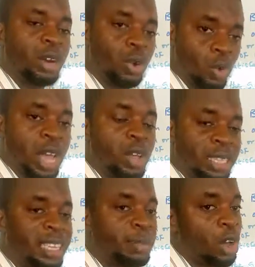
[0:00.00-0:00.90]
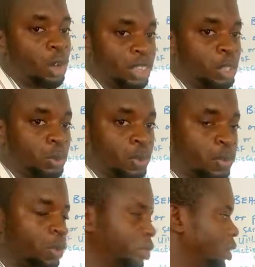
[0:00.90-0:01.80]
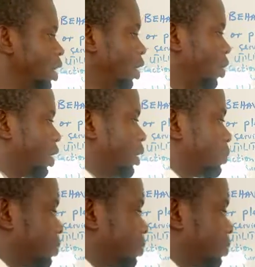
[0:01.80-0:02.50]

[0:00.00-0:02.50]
know where your examiner or textbook falls. Okay.